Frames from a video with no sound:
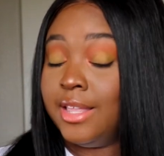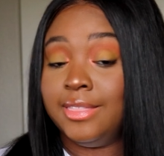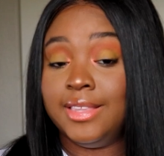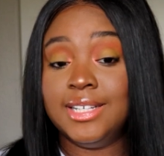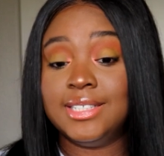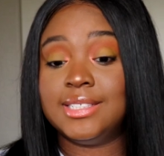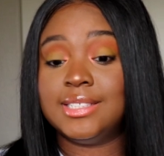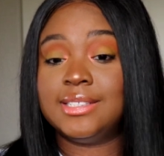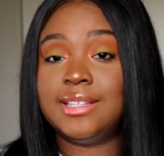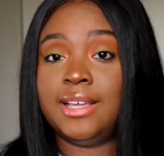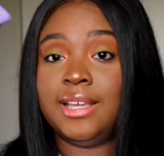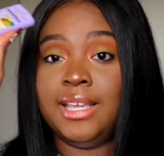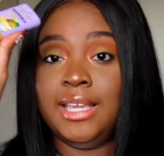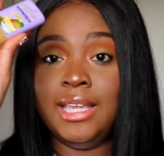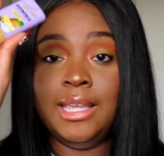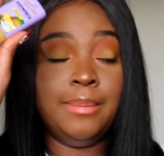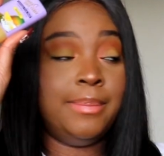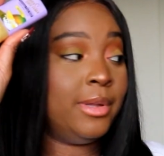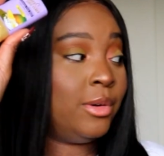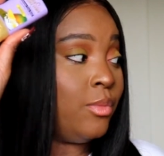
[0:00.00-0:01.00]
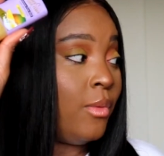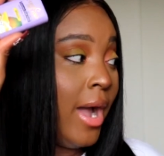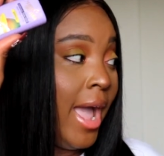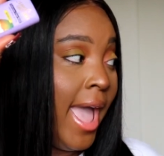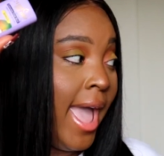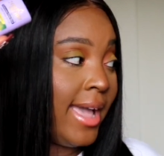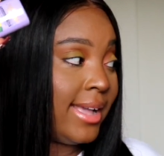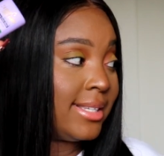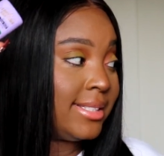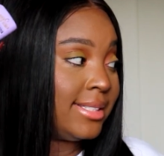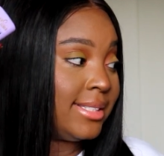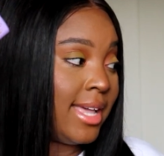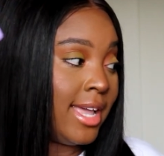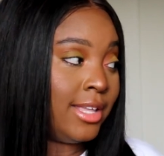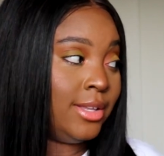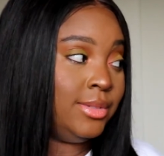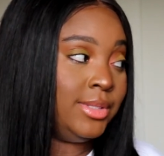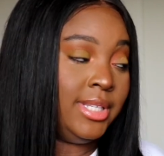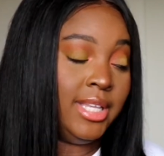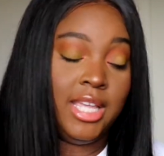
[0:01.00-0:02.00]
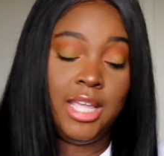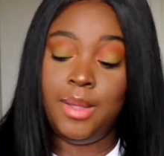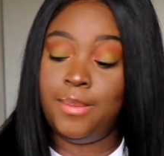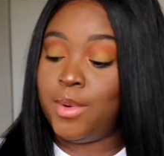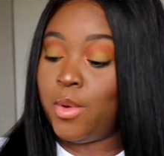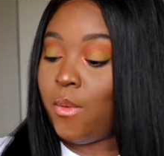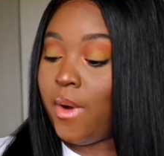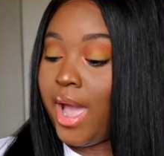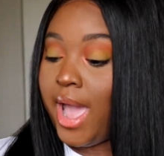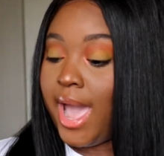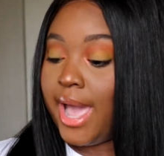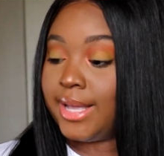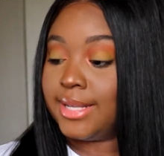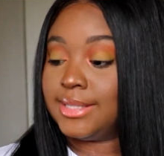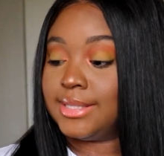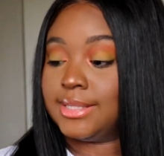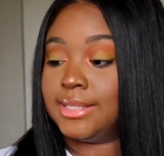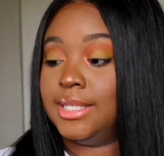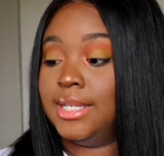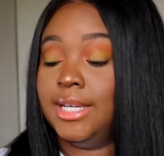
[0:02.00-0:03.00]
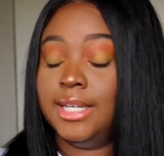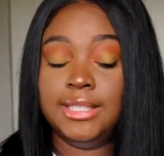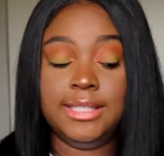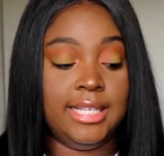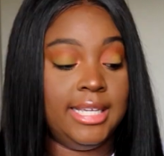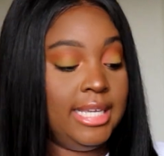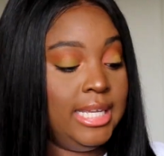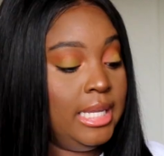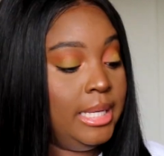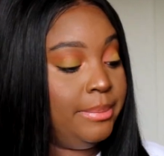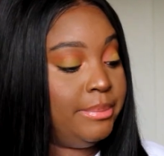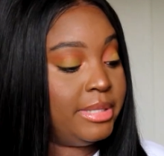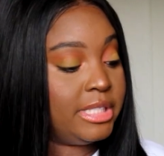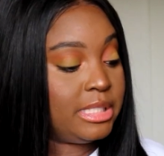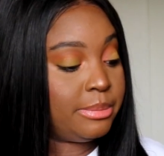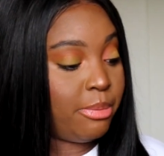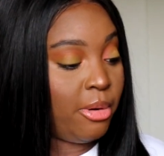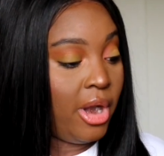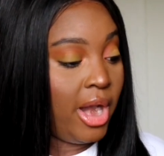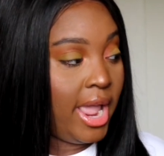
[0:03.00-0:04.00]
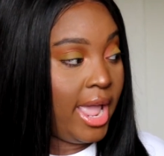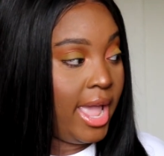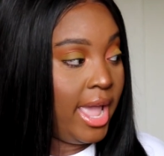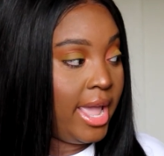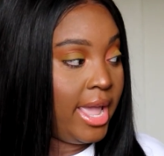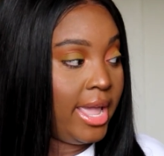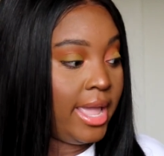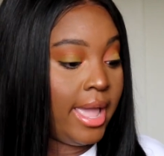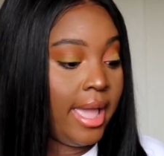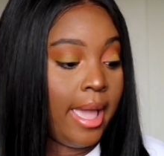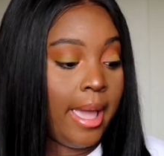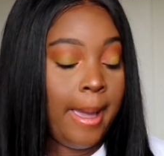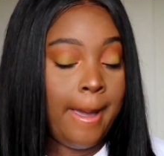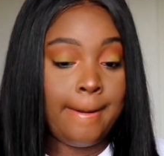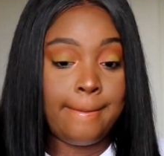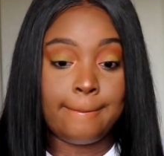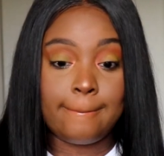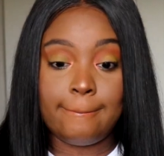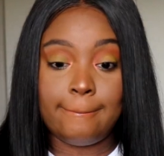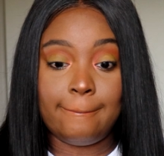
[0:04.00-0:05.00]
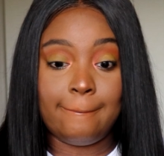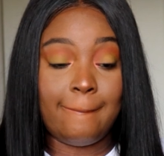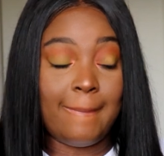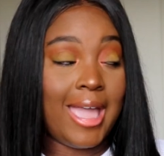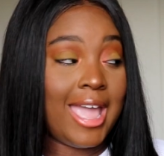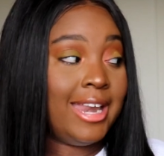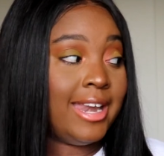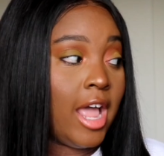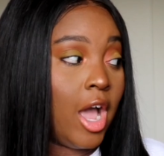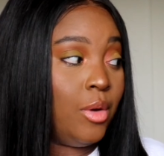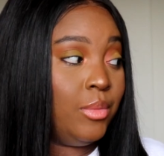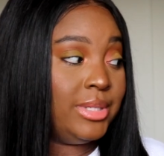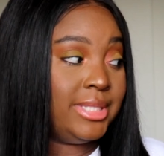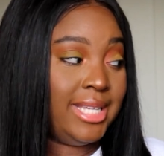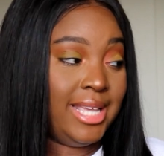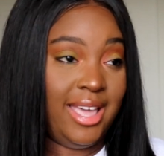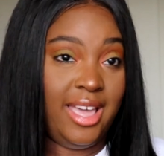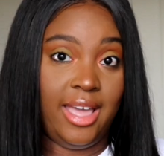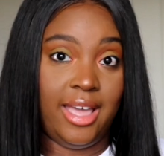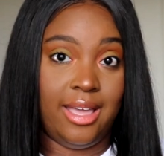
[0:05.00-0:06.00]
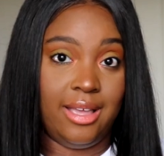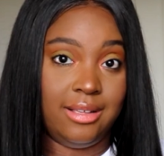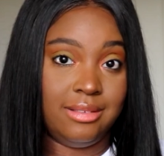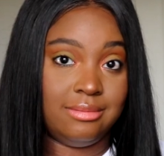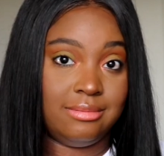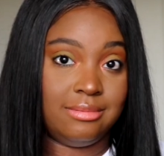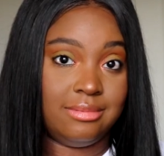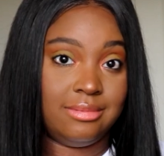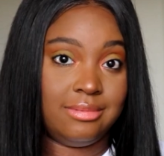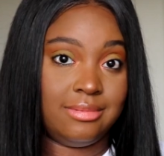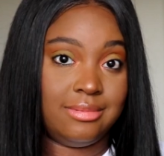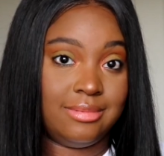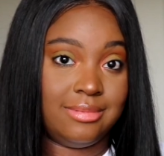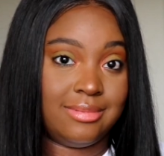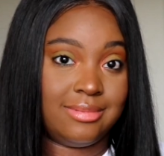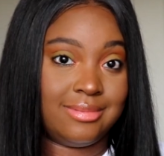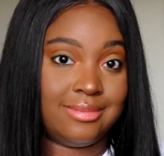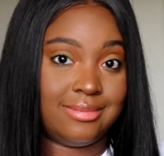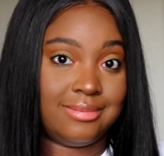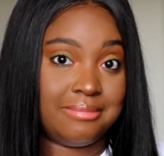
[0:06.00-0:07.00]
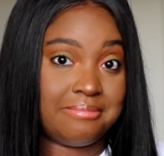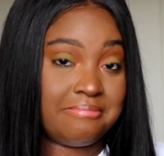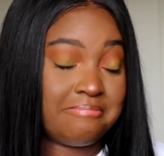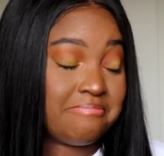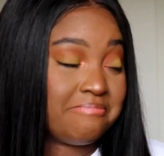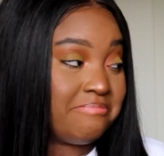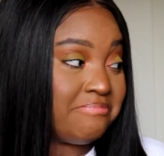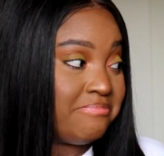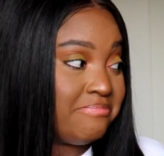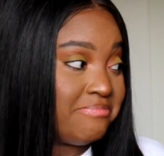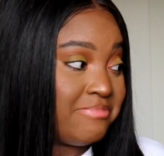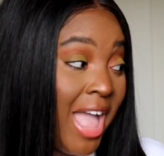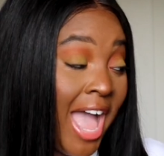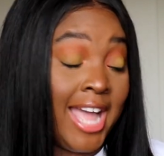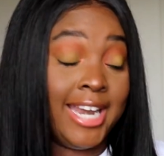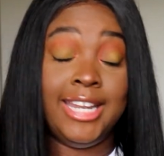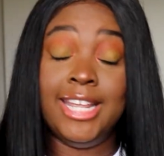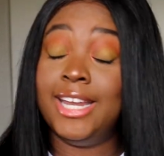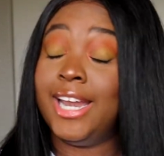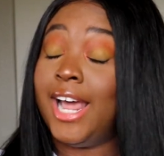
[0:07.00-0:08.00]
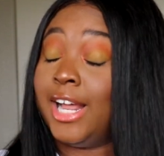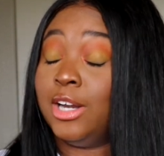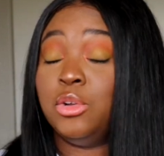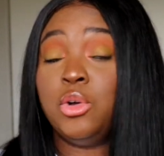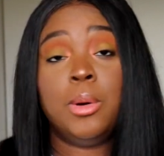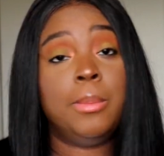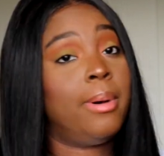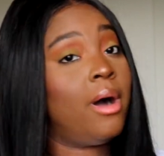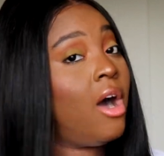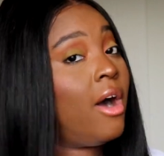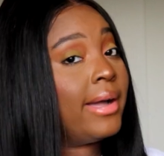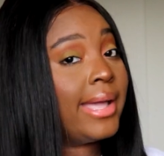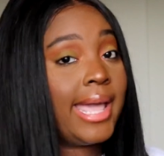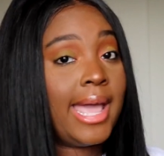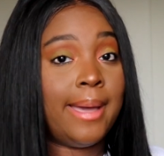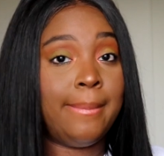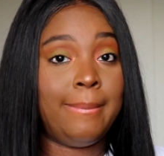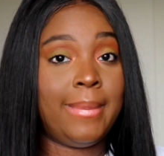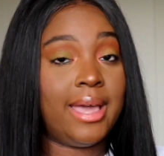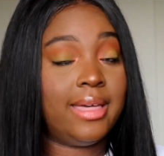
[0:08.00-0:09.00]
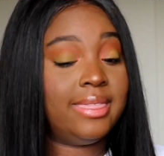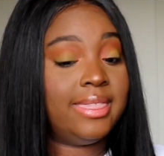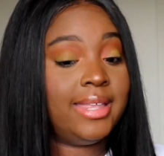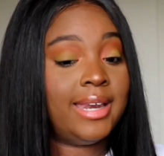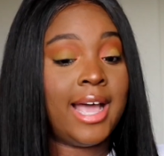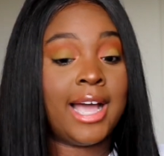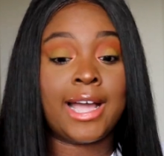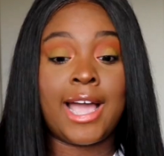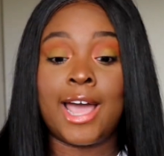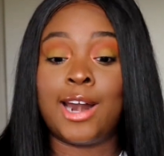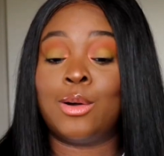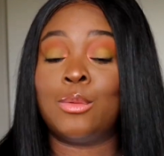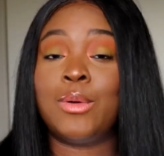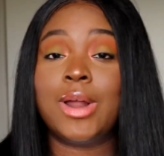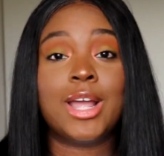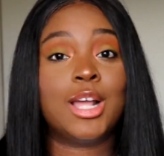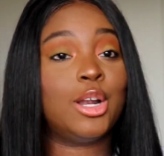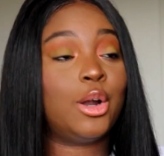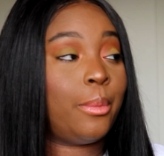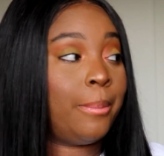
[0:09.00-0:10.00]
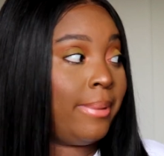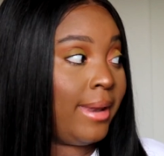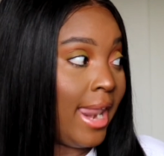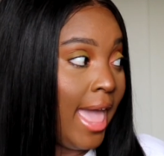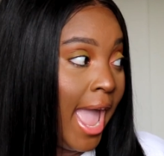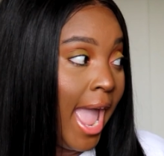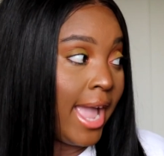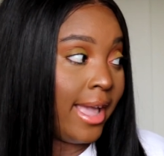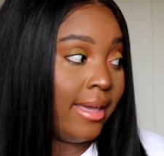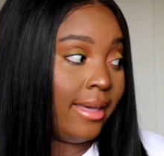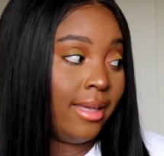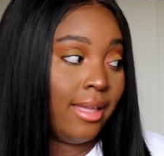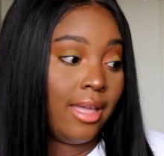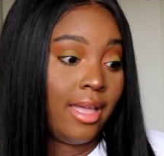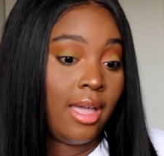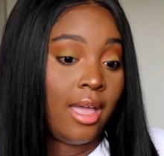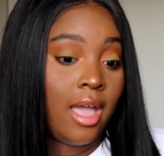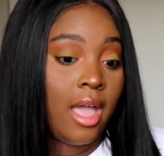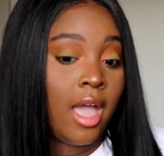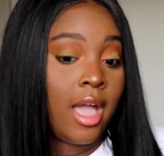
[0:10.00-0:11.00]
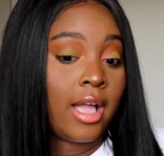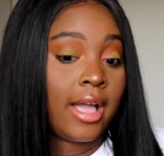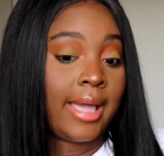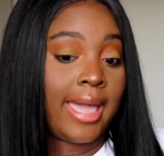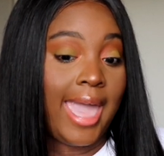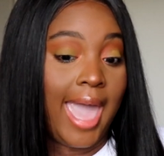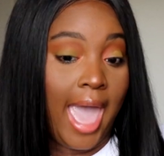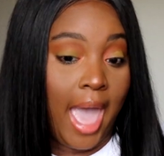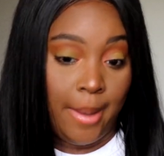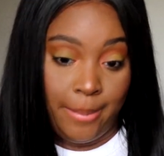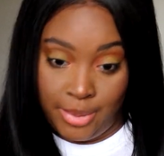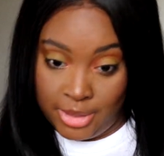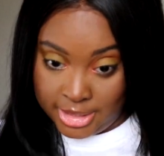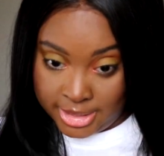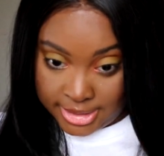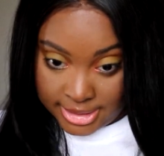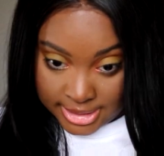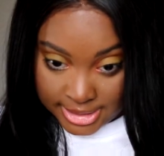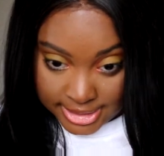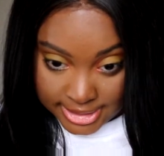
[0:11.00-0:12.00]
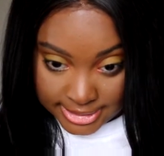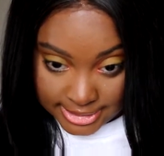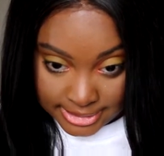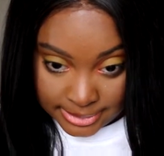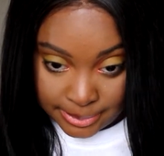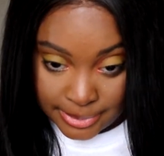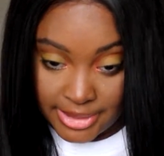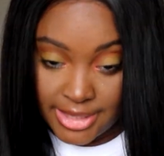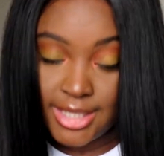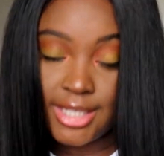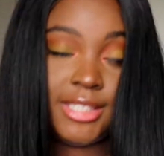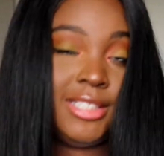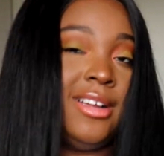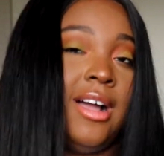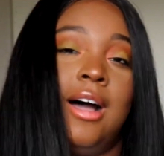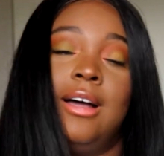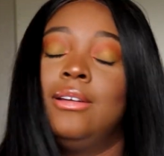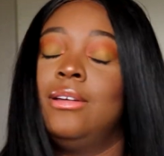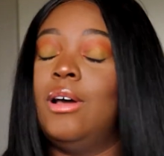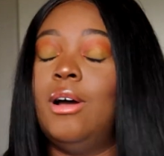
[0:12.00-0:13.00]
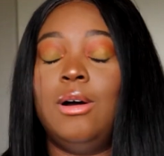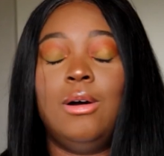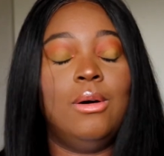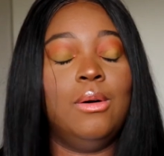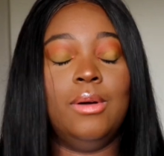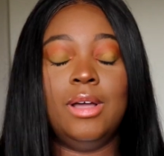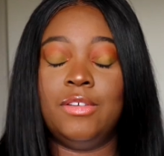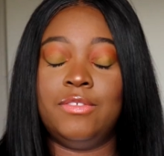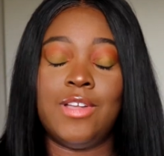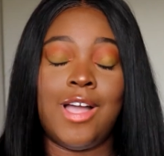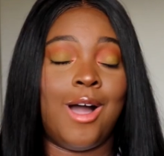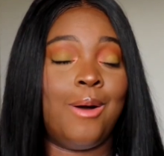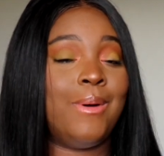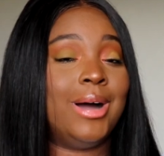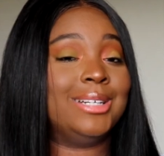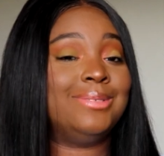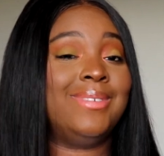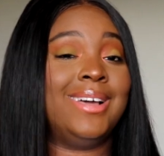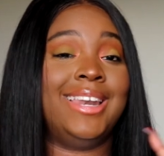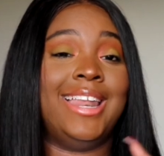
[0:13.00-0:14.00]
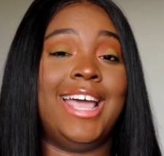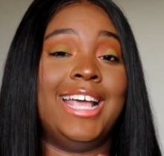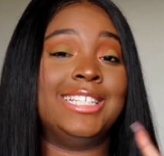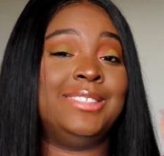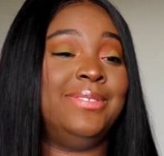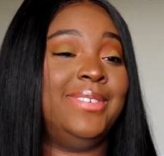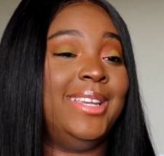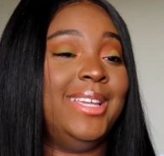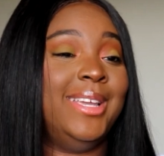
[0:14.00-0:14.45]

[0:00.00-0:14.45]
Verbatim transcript: this is the Ebin Wax. I used the Ebin Wax, the Ebin Spray, and that was it. I did not do a ball cap method. I got a regular black cap under this because y'all know if y'all watched my last